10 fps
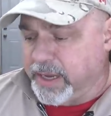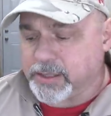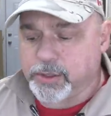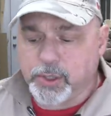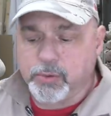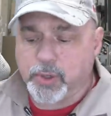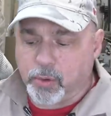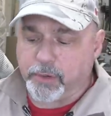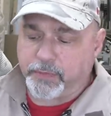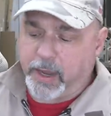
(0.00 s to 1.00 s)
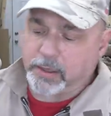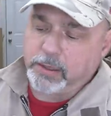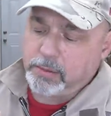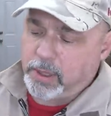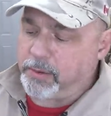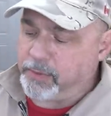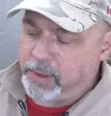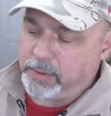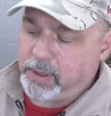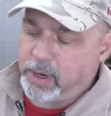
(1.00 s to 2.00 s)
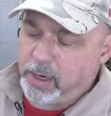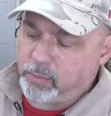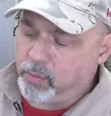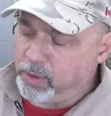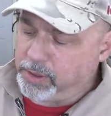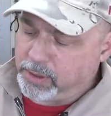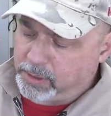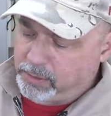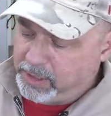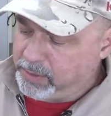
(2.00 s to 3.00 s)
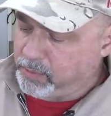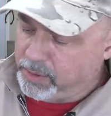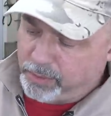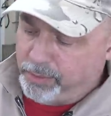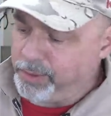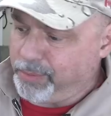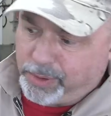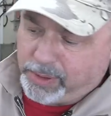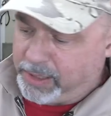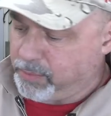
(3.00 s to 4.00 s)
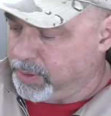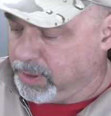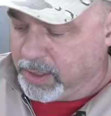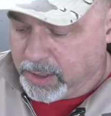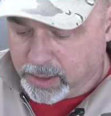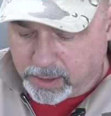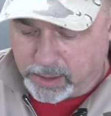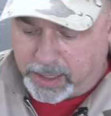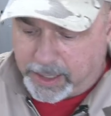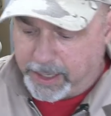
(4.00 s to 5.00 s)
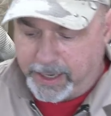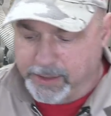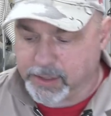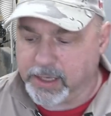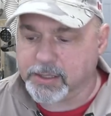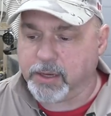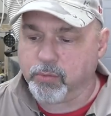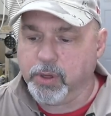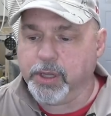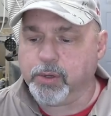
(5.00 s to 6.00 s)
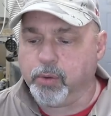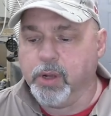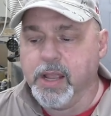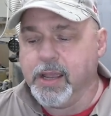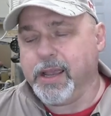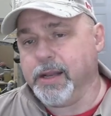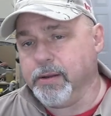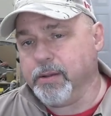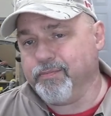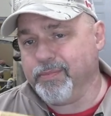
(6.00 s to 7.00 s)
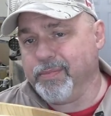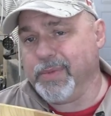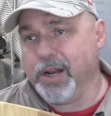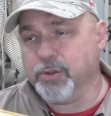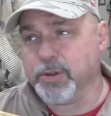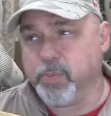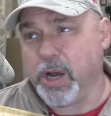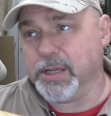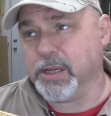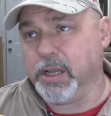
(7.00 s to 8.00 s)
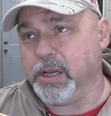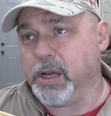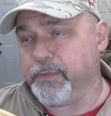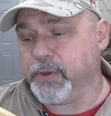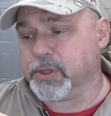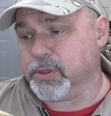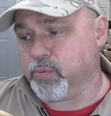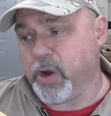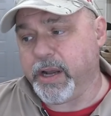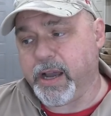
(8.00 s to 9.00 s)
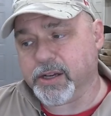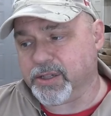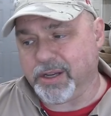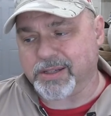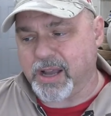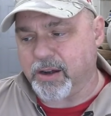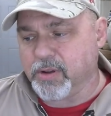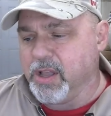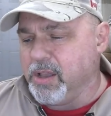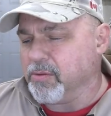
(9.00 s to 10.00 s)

like the two-tone effect of the heartwood and the late wood, or early wood, late wood. It's a really cool, and you know, surprisingly enough, this is white ash, and it's not